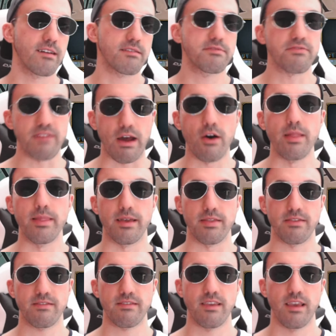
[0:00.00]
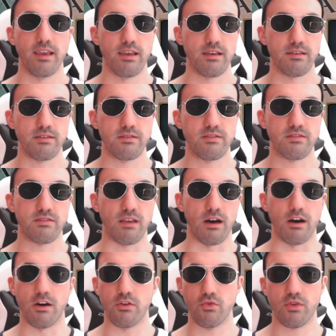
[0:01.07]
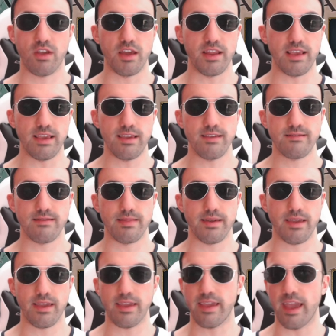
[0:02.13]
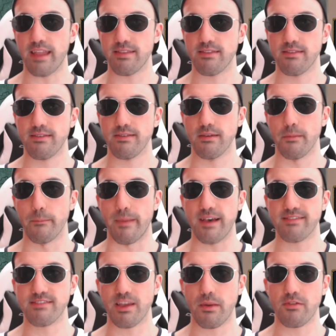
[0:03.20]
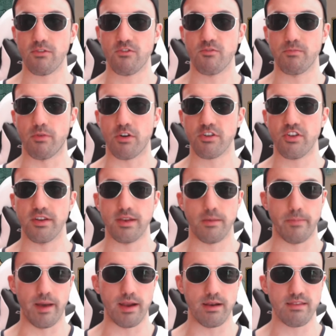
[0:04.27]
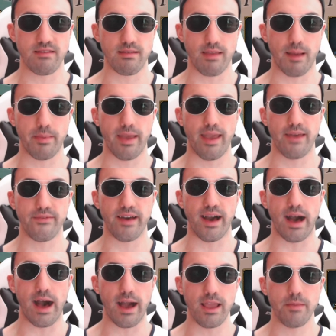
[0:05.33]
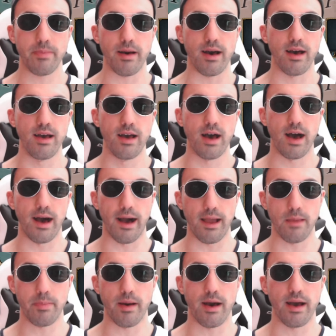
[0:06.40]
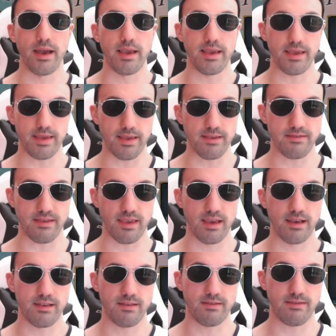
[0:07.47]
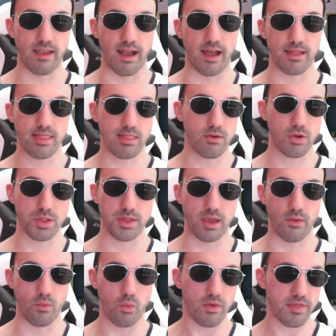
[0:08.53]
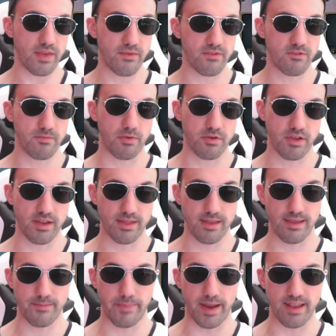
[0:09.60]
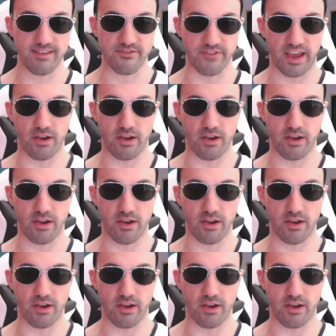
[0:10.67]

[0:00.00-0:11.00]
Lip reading: crownland. So you can easily get Muscovy to support your independence and have a hyper easy start. Look, they would even support your independence right